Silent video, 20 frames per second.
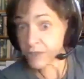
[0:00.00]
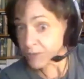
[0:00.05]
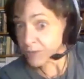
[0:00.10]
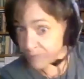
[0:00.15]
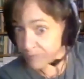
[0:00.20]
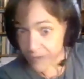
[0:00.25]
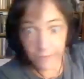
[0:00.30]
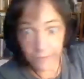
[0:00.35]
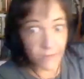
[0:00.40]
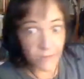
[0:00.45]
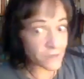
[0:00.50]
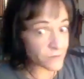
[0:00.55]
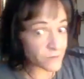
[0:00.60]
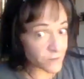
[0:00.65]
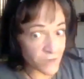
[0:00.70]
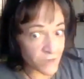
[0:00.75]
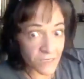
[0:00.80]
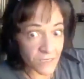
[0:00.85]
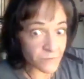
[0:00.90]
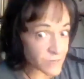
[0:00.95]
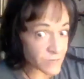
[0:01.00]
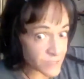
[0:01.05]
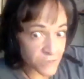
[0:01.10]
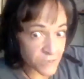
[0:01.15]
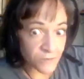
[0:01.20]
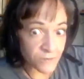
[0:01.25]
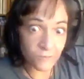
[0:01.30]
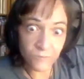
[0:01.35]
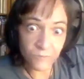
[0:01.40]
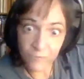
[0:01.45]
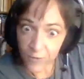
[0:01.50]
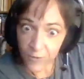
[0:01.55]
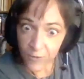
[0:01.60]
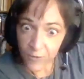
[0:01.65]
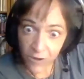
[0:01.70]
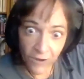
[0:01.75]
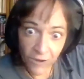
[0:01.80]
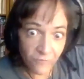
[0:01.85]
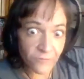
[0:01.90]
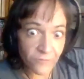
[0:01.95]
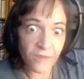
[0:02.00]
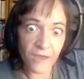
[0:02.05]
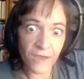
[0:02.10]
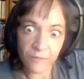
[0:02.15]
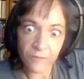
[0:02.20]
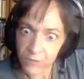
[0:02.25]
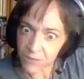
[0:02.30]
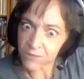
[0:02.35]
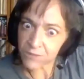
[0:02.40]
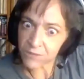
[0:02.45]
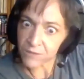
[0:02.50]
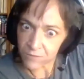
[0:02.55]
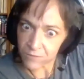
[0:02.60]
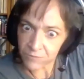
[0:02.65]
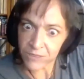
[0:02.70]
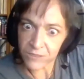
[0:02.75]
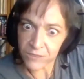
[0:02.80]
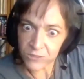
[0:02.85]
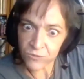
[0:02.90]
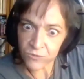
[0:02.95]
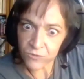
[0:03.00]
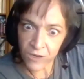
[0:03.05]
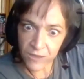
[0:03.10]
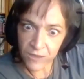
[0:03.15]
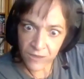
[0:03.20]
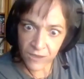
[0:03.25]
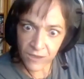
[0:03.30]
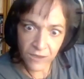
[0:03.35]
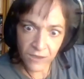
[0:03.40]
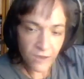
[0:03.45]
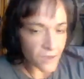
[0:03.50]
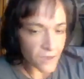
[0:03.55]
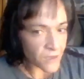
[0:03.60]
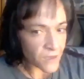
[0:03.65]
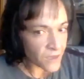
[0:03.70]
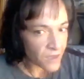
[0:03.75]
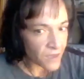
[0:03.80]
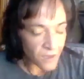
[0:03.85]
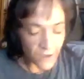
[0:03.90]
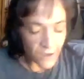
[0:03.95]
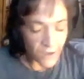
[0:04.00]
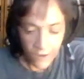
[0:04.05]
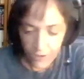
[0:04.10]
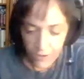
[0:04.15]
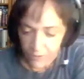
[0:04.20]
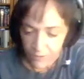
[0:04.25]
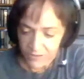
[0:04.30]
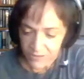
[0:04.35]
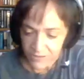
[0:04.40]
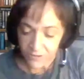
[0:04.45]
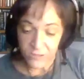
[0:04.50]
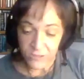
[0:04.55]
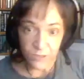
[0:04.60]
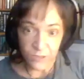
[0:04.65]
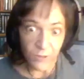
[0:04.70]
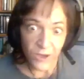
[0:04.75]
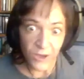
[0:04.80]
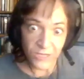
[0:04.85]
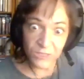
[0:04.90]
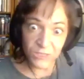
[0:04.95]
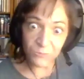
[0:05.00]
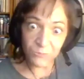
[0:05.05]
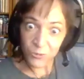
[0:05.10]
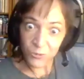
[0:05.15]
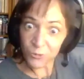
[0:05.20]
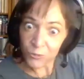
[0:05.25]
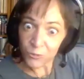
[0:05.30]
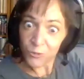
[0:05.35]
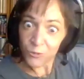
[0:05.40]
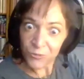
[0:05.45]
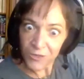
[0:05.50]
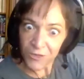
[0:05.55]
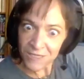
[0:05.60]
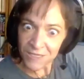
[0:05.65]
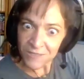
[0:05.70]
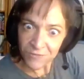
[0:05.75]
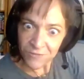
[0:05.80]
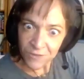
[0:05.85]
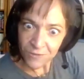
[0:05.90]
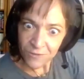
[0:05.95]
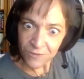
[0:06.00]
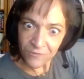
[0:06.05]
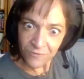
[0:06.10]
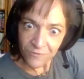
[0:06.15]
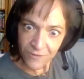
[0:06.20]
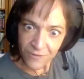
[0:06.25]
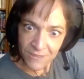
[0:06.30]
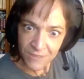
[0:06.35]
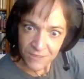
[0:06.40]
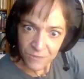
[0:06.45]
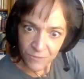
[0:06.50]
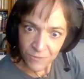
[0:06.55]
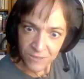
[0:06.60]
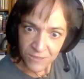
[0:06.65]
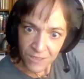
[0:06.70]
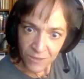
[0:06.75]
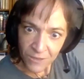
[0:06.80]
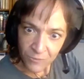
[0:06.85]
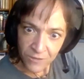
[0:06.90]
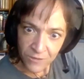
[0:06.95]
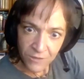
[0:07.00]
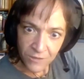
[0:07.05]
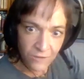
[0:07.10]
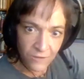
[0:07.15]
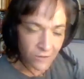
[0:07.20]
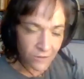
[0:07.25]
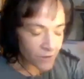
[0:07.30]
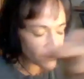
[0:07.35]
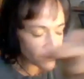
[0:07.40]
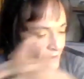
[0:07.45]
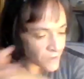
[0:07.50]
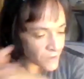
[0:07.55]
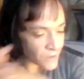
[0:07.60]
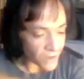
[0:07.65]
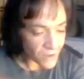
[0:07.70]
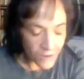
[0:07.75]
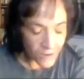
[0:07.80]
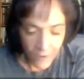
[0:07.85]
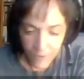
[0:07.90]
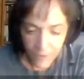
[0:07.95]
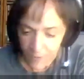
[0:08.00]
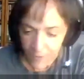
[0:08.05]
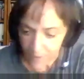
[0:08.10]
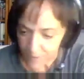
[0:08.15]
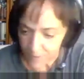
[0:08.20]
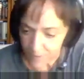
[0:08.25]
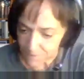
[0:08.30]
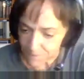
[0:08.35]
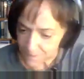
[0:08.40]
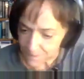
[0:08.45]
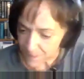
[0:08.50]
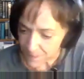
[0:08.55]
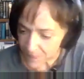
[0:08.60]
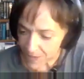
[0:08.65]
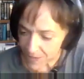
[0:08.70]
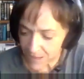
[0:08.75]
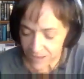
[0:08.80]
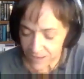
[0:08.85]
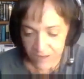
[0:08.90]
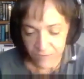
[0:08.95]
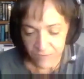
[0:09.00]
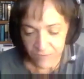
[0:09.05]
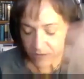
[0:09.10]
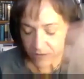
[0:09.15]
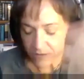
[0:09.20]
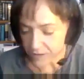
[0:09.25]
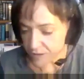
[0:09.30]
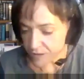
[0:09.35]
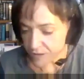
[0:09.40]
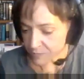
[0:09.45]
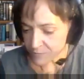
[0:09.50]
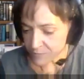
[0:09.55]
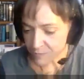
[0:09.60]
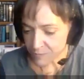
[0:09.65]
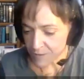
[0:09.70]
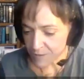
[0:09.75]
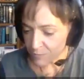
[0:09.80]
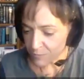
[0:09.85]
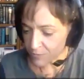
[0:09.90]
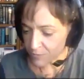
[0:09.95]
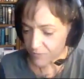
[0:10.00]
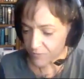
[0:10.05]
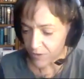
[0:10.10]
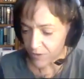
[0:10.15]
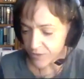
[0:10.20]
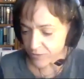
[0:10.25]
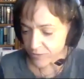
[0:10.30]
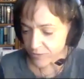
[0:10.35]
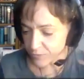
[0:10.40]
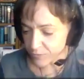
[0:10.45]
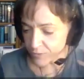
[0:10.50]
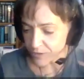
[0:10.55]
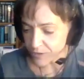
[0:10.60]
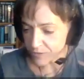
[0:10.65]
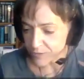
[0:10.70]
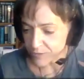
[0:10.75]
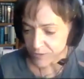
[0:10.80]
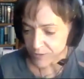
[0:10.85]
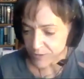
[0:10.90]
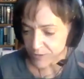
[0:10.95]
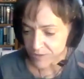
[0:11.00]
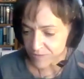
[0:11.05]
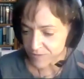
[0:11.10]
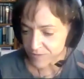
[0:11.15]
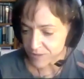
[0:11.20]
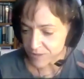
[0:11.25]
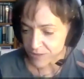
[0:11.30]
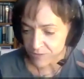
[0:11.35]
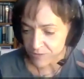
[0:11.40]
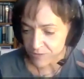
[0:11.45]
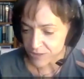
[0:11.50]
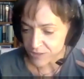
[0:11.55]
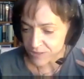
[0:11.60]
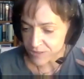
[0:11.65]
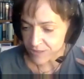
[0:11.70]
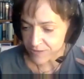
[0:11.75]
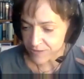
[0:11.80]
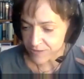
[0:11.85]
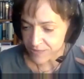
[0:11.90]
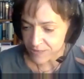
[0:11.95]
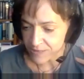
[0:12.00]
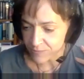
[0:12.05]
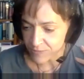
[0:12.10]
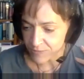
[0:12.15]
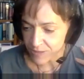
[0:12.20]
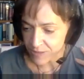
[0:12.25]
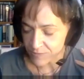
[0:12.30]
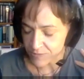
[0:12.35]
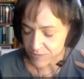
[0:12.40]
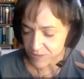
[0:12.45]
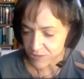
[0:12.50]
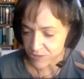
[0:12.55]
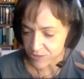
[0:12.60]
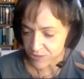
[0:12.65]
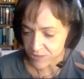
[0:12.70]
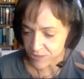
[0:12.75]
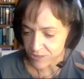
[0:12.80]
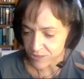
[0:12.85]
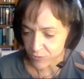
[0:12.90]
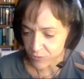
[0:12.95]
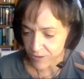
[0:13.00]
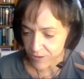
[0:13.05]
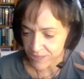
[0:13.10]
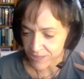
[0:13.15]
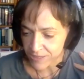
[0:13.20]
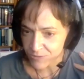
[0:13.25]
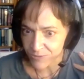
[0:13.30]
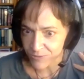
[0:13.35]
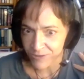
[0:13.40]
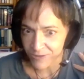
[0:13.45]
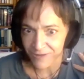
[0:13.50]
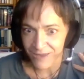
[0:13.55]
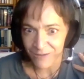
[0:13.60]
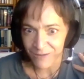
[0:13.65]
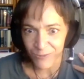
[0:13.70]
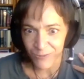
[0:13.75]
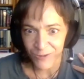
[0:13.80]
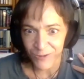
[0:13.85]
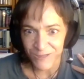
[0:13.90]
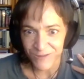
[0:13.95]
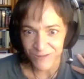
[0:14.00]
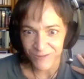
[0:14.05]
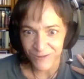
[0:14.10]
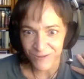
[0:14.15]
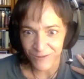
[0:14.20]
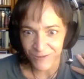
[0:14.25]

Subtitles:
maybe you're going to be too off for that, but we could try that. There's a possible cool place for you if this is what's up with you. And even people who've gone through really abusive situations, I think sometimes it's just the cracks where the light pours through.